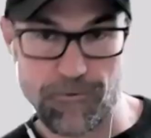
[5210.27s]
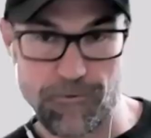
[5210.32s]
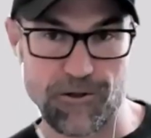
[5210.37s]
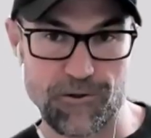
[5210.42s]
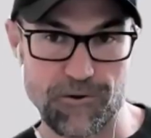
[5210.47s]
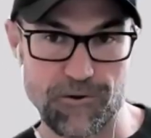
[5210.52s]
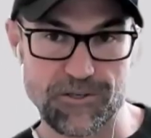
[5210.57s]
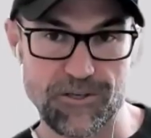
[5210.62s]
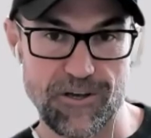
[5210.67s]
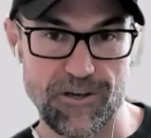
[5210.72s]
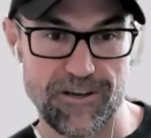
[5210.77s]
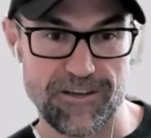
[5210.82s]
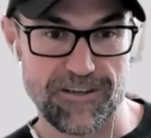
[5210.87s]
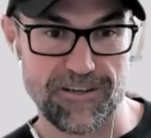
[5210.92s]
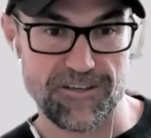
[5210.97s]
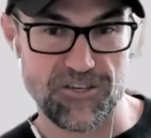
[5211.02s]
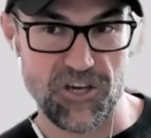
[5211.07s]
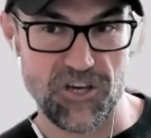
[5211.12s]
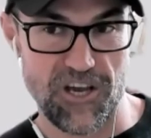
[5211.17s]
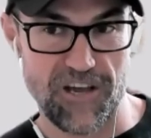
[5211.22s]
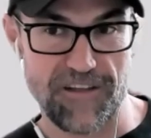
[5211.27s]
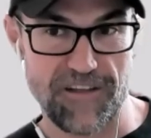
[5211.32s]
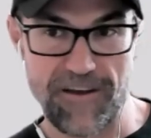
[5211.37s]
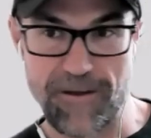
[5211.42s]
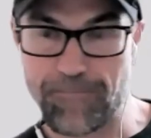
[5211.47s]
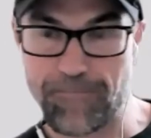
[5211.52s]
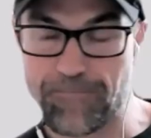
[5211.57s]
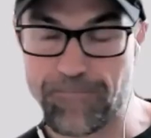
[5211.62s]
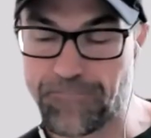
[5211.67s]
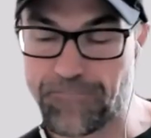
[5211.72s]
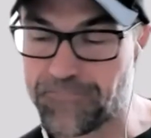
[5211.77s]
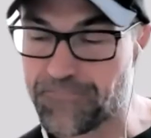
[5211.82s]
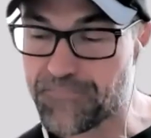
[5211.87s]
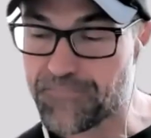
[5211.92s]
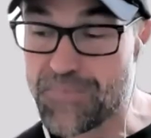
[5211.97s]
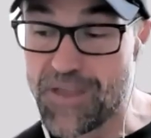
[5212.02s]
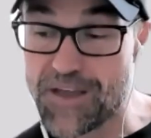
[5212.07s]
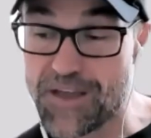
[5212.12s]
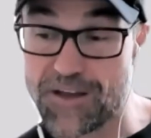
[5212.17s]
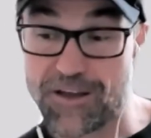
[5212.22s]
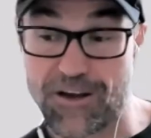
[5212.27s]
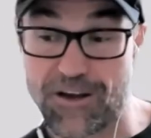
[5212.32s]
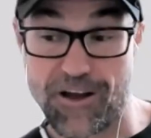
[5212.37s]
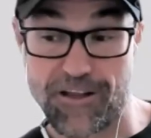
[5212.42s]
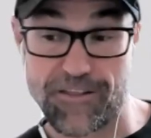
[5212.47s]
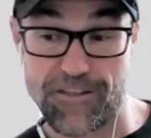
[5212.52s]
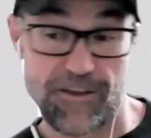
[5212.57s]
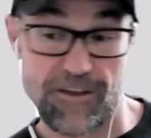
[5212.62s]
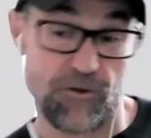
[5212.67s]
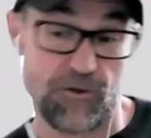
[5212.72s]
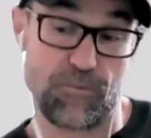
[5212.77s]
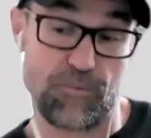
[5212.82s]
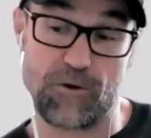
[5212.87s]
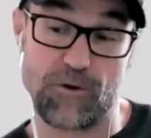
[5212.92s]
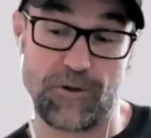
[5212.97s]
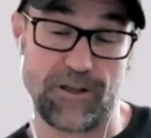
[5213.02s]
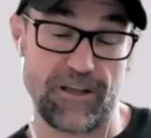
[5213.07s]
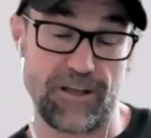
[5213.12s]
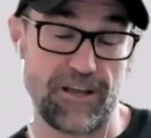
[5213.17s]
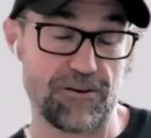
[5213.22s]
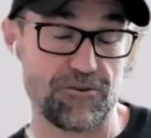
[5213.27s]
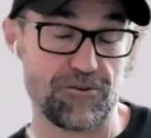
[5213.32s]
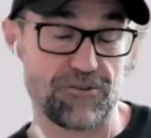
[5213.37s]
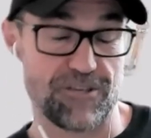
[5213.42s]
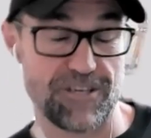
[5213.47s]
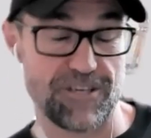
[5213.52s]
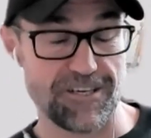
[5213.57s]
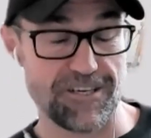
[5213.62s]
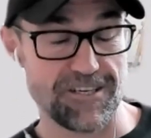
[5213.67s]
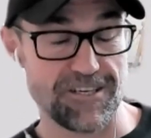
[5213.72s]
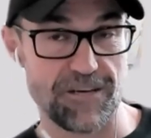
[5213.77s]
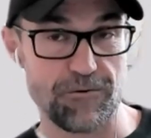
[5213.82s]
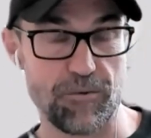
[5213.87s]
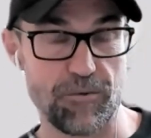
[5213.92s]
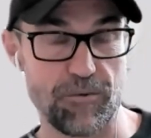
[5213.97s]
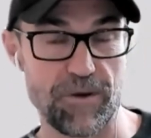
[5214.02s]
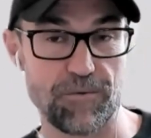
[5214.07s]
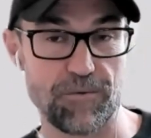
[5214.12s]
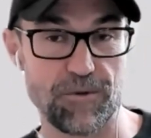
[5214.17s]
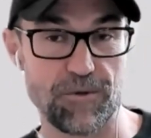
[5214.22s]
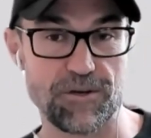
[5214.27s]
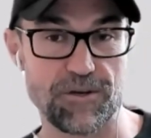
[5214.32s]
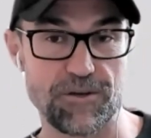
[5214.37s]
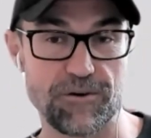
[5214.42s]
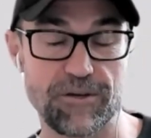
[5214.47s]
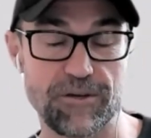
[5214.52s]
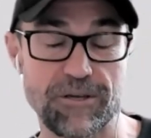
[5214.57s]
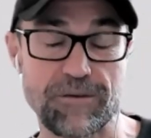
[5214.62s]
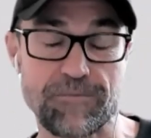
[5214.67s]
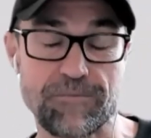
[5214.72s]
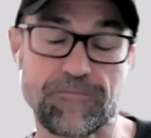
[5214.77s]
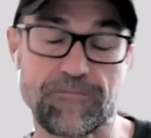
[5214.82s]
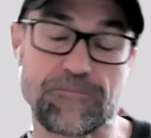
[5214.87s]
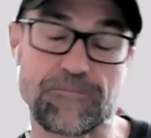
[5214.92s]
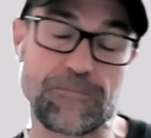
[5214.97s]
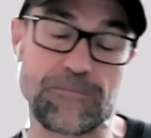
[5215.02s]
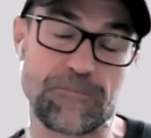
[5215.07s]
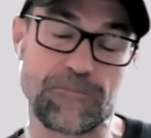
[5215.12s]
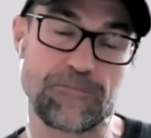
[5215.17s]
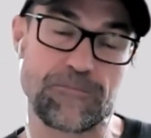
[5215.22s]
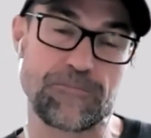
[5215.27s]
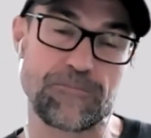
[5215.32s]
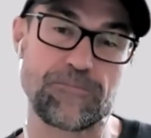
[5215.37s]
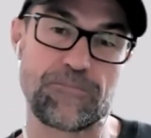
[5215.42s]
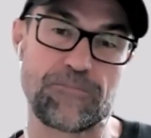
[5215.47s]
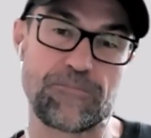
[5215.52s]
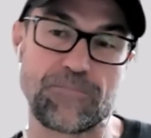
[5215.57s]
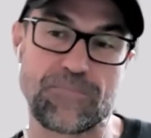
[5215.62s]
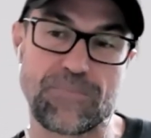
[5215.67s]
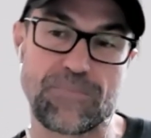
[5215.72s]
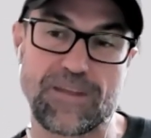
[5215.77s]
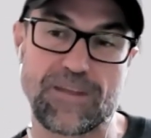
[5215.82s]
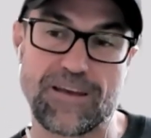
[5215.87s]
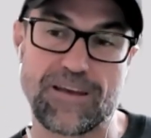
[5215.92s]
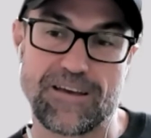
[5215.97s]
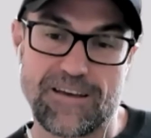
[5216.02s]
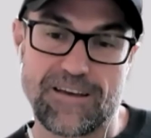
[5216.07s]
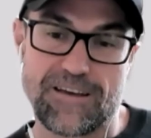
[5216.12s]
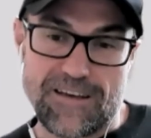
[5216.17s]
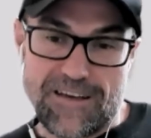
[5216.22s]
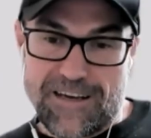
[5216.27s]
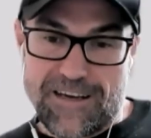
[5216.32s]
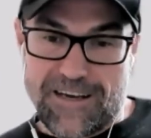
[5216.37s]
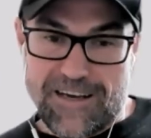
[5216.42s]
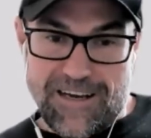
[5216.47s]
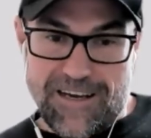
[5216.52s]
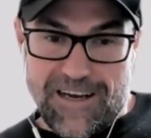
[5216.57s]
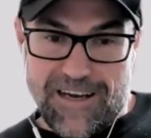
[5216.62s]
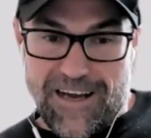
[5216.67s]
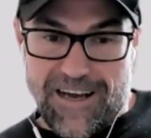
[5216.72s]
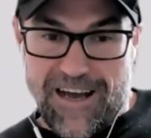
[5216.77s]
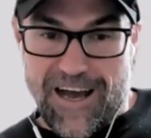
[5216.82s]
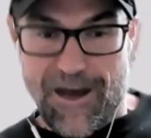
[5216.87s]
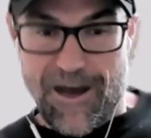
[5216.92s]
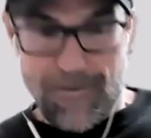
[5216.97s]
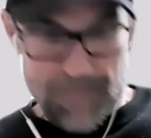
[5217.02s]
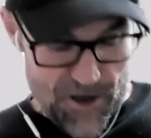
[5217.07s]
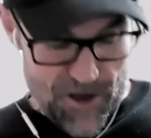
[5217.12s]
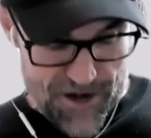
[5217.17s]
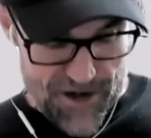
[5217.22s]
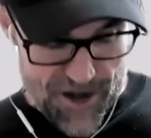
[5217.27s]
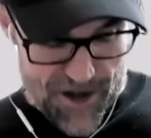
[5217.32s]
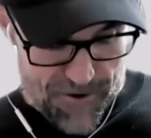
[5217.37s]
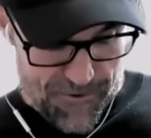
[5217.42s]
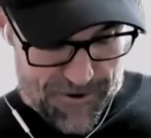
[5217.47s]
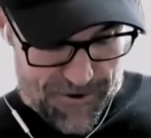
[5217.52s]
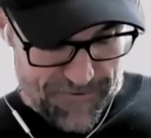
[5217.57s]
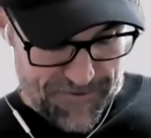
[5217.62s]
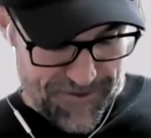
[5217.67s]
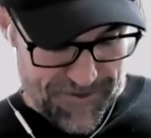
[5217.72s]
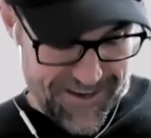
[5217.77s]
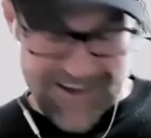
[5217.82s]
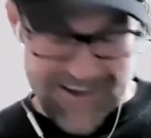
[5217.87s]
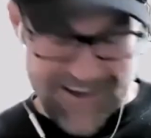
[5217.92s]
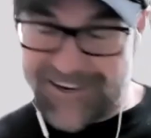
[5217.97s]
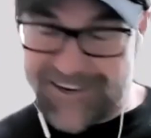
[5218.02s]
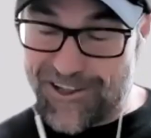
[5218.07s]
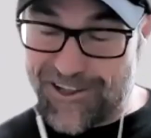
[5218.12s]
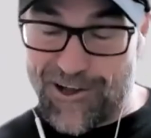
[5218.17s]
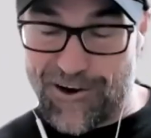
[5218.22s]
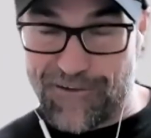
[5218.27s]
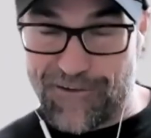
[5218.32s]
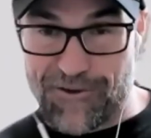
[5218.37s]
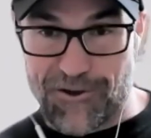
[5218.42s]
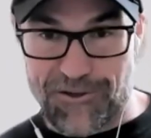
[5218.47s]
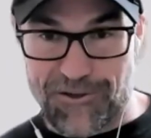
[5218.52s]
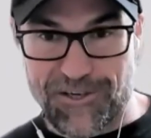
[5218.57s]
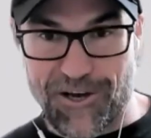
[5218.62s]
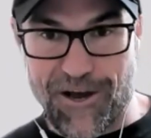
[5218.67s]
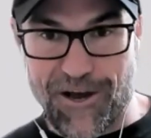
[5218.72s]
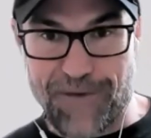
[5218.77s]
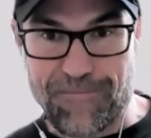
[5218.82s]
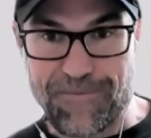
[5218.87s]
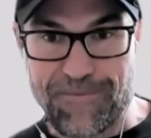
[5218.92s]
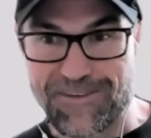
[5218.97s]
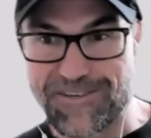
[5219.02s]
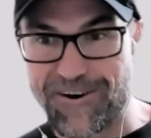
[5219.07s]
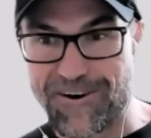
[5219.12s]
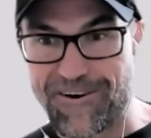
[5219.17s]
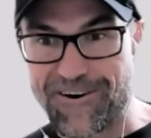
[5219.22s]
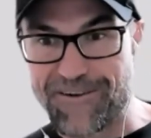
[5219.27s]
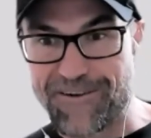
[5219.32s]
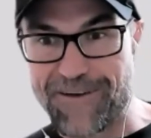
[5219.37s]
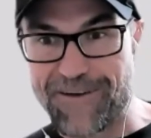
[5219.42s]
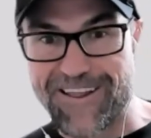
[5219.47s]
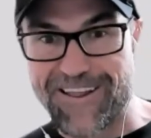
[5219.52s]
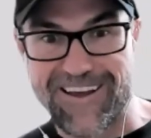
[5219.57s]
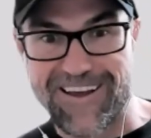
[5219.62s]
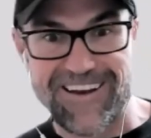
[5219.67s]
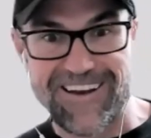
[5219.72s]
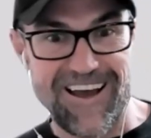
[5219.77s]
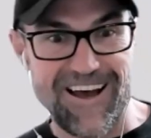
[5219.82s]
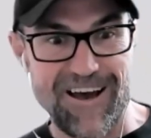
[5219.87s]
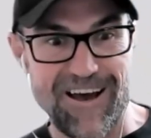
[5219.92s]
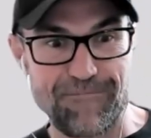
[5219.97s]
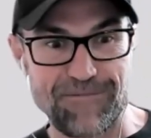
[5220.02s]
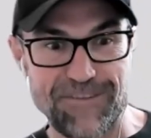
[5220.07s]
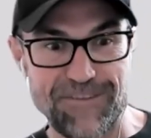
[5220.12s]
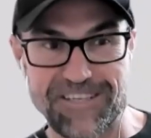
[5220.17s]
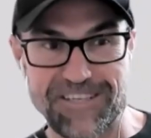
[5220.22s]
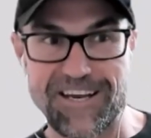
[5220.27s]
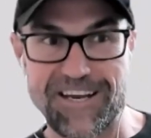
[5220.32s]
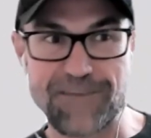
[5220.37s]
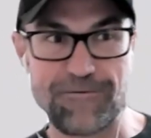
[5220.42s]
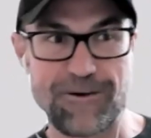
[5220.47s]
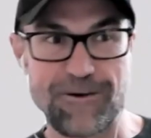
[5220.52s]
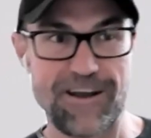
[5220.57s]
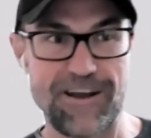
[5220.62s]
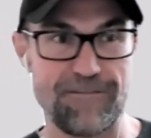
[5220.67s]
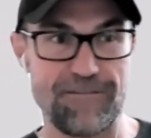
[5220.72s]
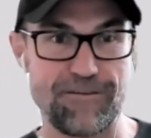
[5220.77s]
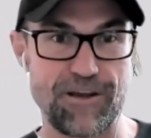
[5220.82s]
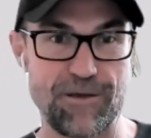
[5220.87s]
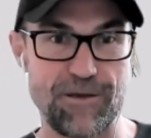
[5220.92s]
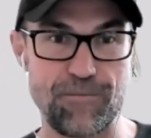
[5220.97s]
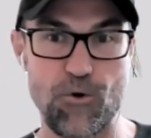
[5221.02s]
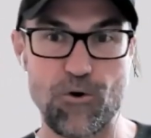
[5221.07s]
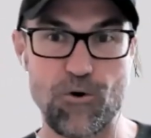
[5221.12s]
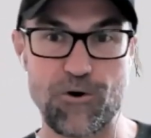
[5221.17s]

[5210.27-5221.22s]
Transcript: it looks like and share that. Yeah. I think it will be really interesting to see what people are doing. Definitely. Yeah. Um, I know we've taken a lot of your time. Sorry about that. Um, does That's anyone right. have any more